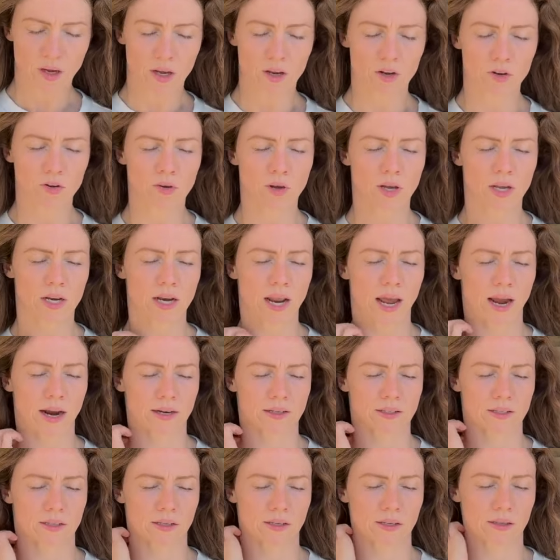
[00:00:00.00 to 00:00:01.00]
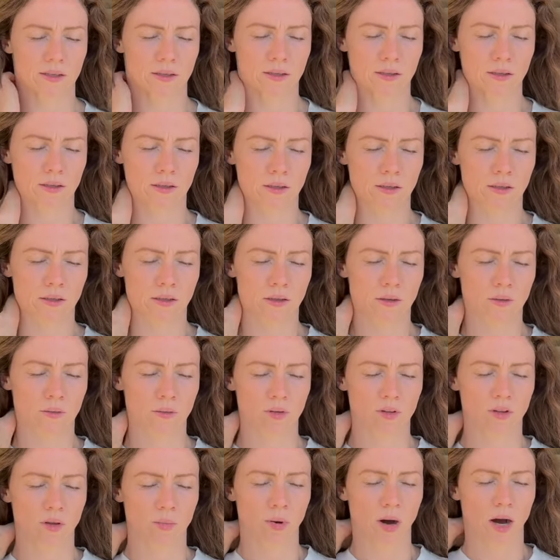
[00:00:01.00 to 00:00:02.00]
you connect
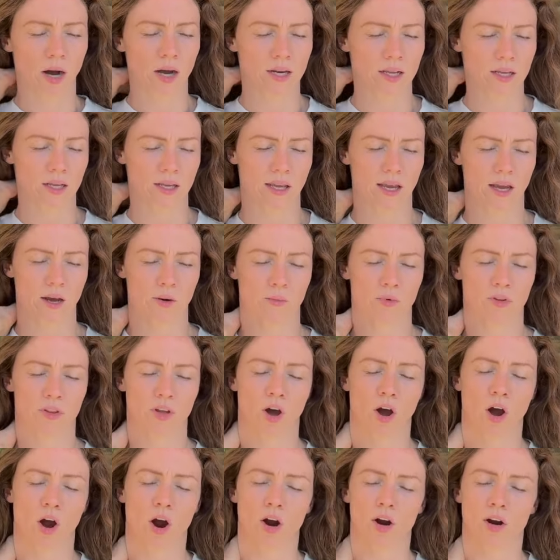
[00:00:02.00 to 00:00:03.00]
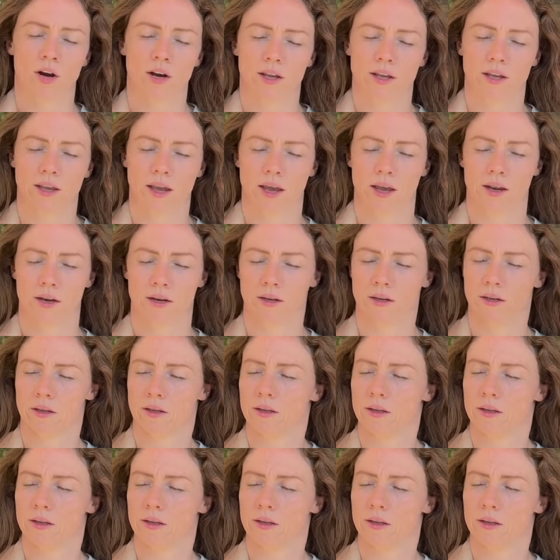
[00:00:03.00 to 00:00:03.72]
with the body again, with the heart again,